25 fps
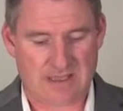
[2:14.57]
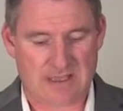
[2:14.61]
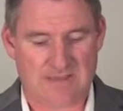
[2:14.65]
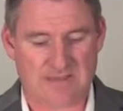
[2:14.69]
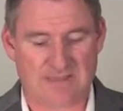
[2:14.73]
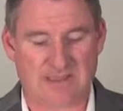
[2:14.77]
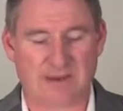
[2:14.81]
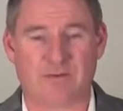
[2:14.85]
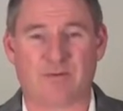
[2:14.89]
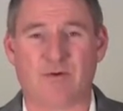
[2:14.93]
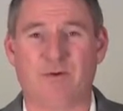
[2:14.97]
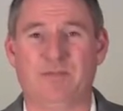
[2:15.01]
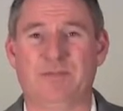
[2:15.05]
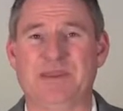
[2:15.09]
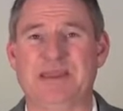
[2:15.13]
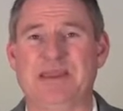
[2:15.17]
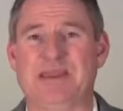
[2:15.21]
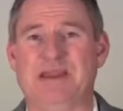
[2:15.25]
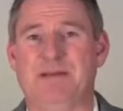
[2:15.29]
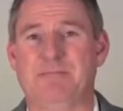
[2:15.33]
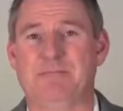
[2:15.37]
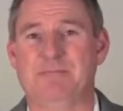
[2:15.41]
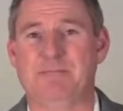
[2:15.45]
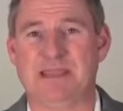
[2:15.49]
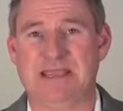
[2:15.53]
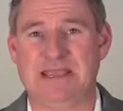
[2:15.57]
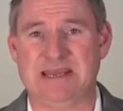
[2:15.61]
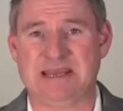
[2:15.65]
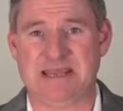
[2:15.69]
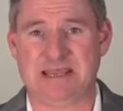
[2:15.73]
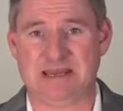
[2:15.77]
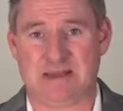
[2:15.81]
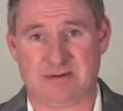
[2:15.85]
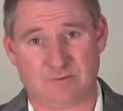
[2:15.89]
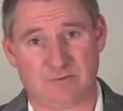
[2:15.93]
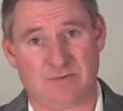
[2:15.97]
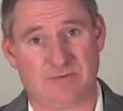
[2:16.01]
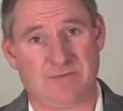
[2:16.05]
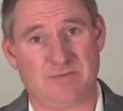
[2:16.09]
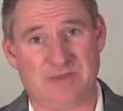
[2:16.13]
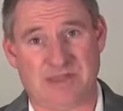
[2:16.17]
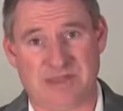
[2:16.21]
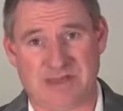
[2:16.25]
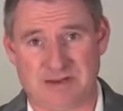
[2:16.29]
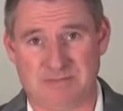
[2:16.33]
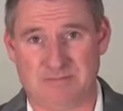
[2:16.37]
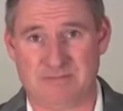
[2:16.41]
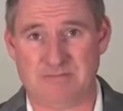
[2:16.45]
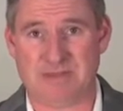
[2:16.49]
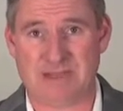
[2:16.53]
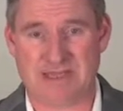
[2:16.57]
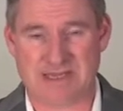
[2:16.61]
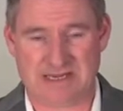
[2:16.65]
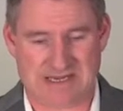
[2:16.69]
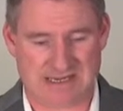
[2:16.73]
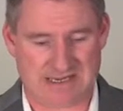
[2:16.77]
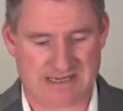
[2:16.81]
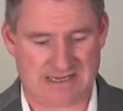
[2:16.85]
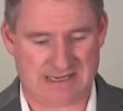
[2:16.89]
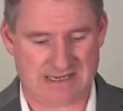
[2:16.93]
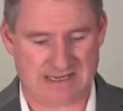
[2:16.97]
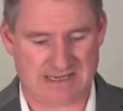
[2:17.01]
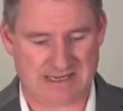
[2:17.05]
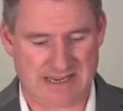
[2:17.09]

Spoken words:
There will be an immediate, and we mean immediate,